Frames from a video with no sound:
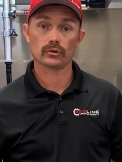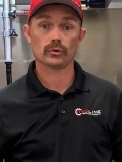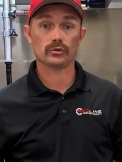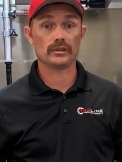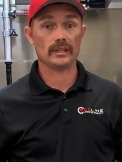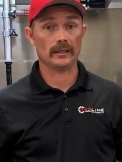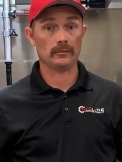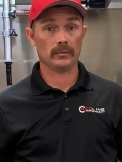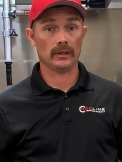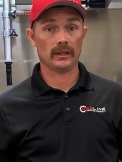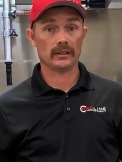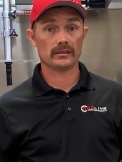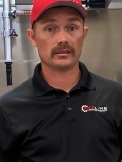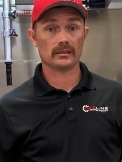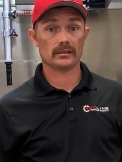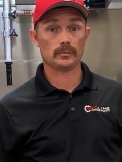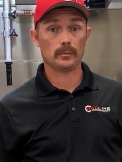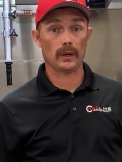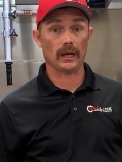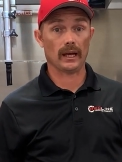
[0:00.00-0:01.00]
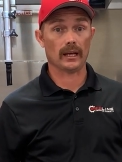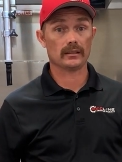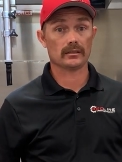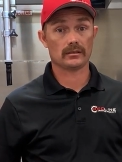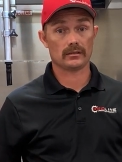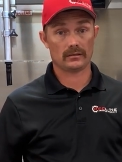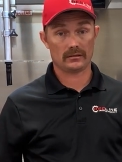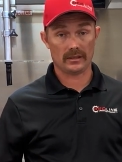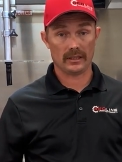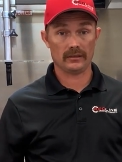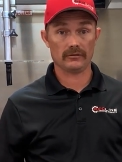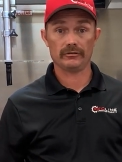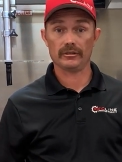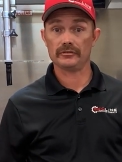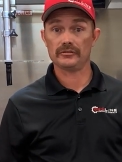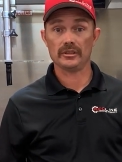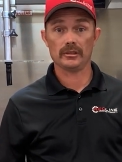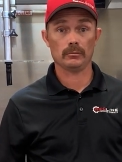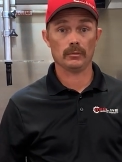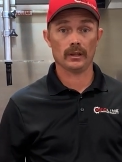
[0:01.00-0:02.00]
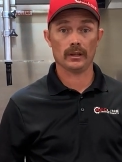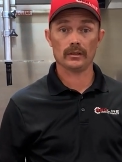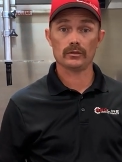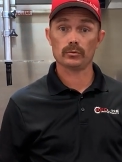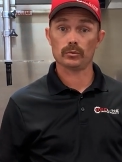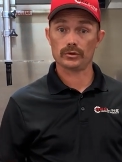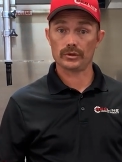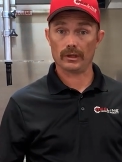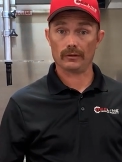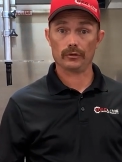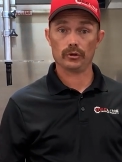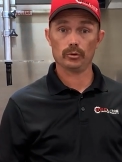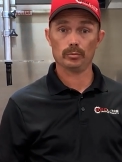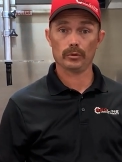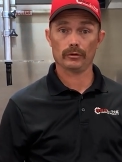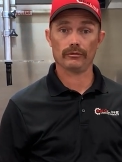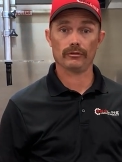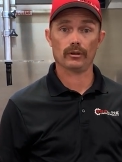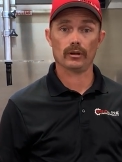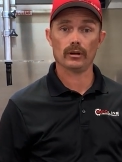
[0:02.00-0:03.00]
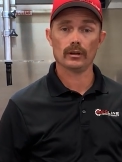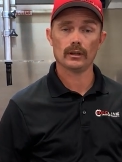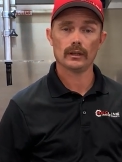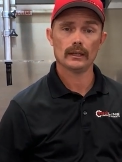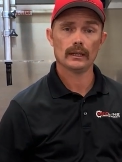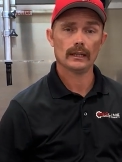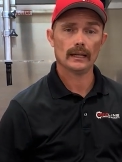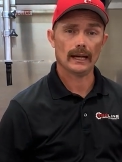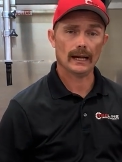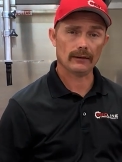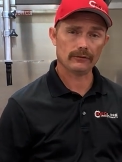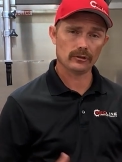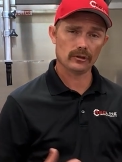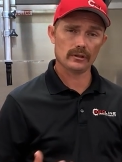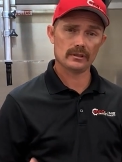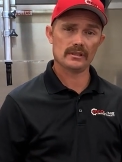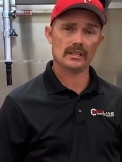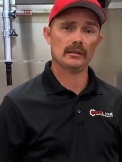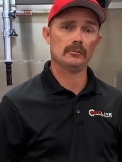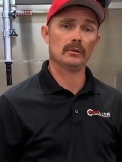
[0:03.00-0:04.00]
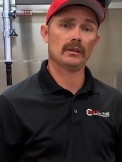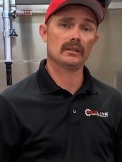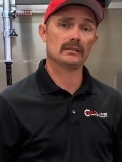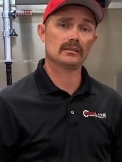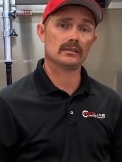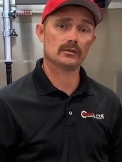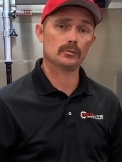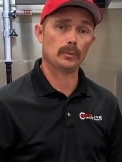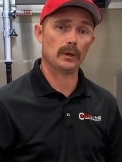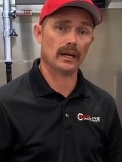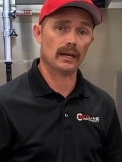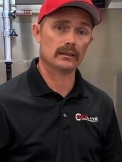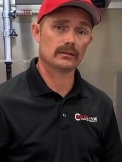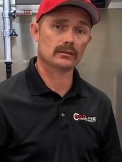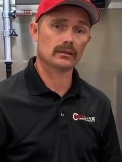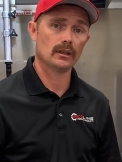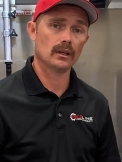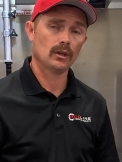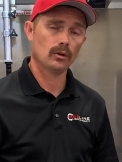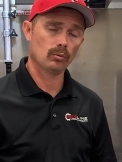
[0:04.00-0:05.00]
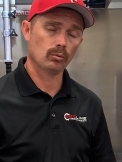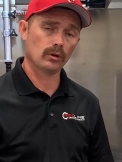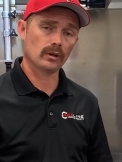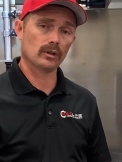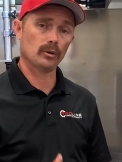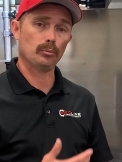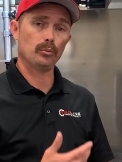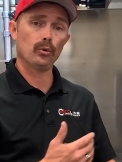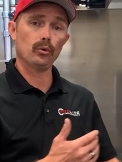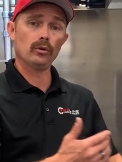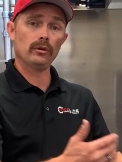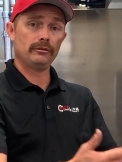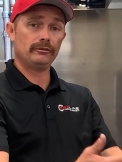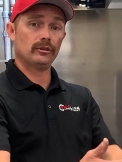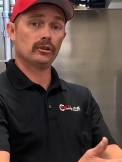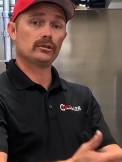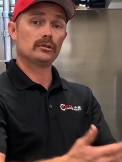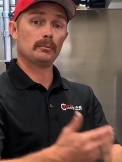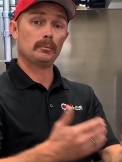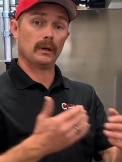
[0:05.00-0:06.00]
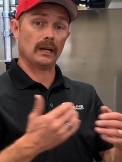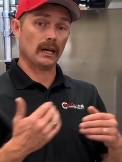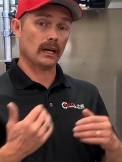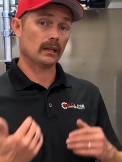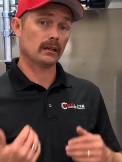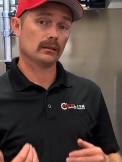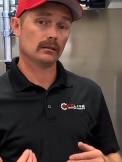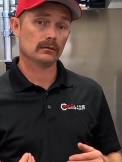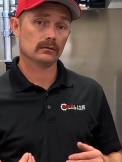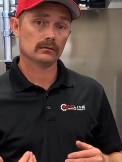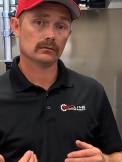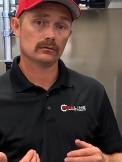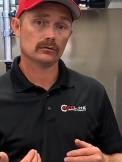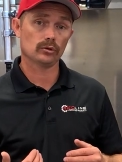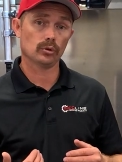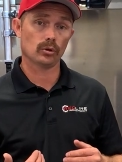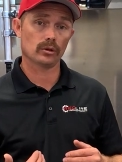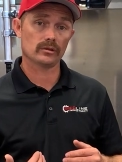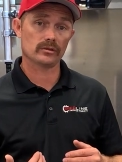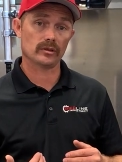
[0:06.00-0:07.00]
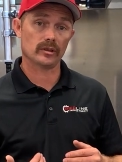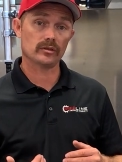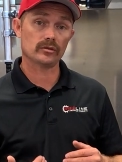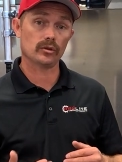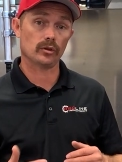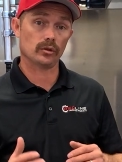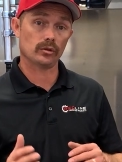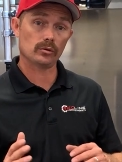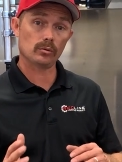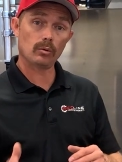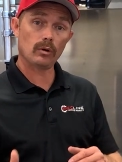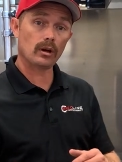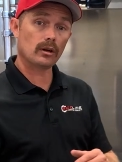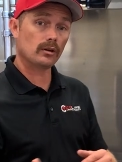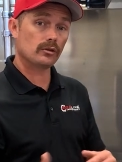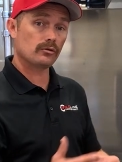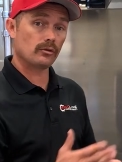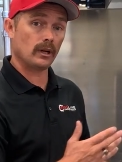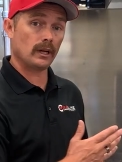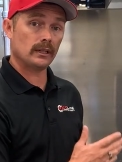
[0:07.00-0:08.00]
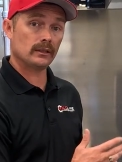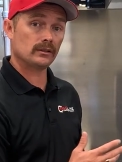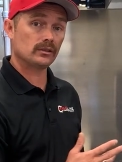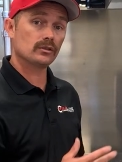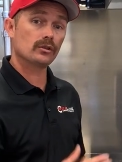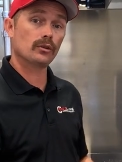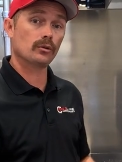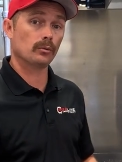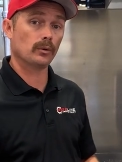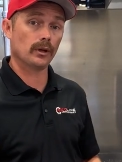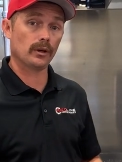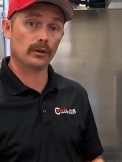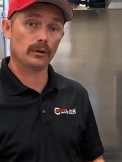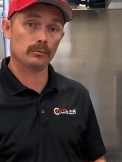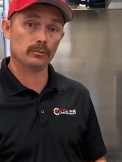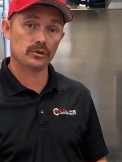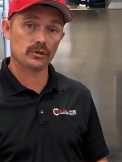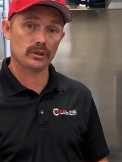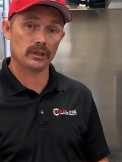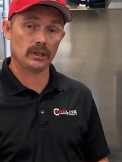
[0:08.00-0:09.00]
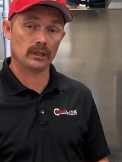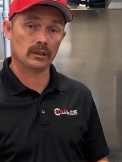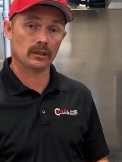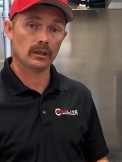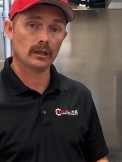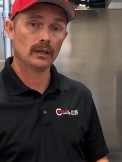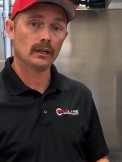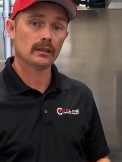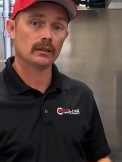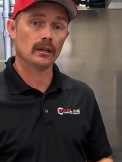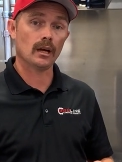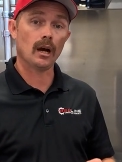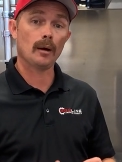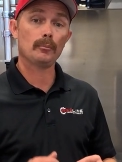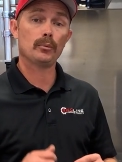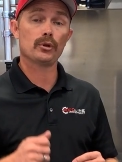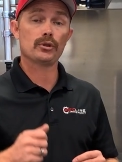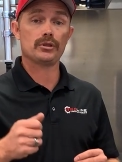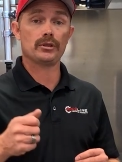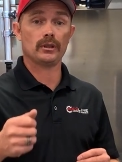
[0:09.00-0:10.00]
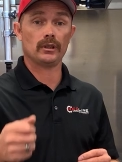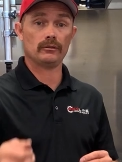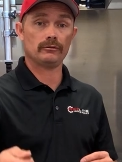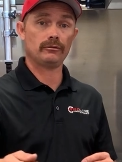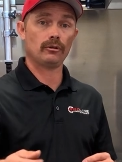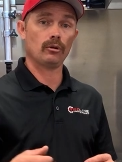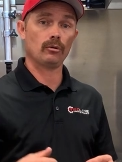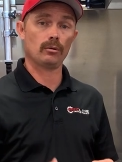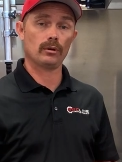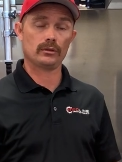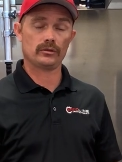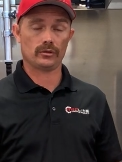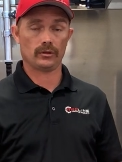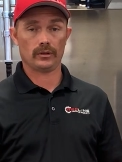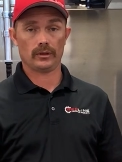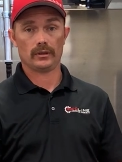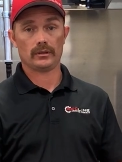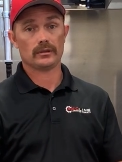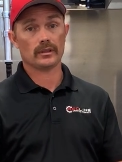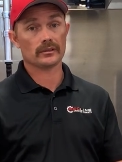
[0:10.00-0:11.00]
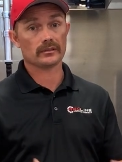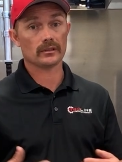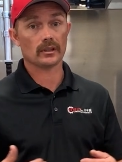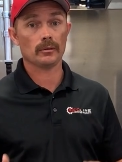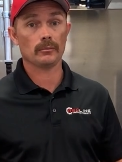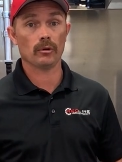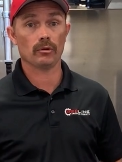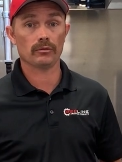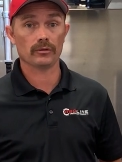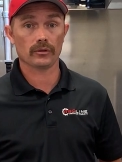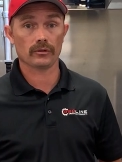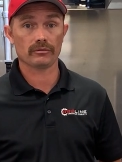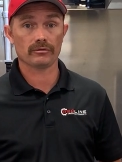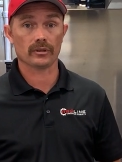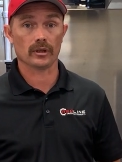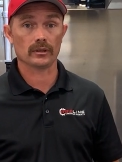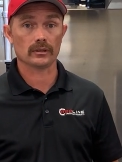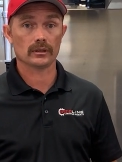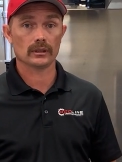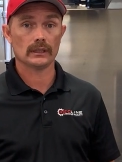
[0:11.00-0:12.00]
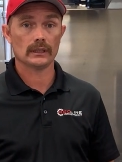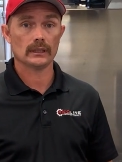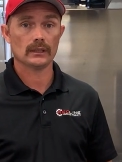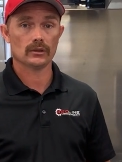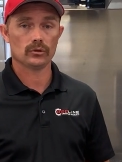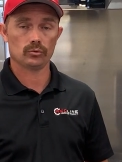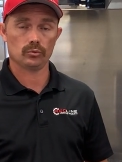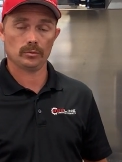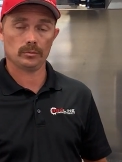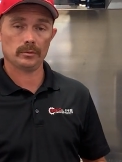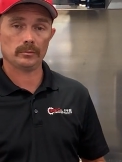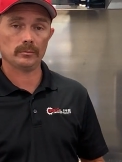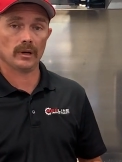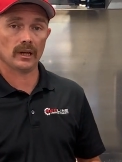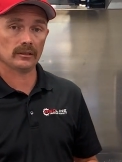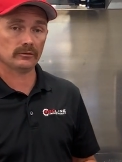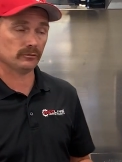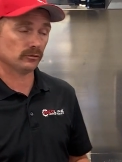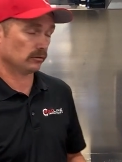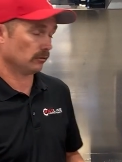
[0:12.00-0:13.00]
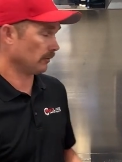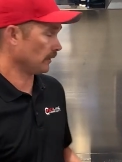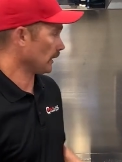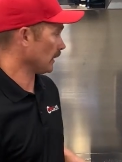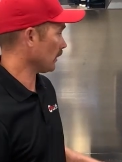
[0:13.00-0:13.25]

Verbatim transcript: so 10 minutes has passed, 10, 15 minutes, whichever you prefer. After the 10 minutes has passed, we're gonna pull the filter back towards us so that the water drains to the rear of the machine, not pushing it forward so that it doesn't come over the front. So we're gonna be mindful of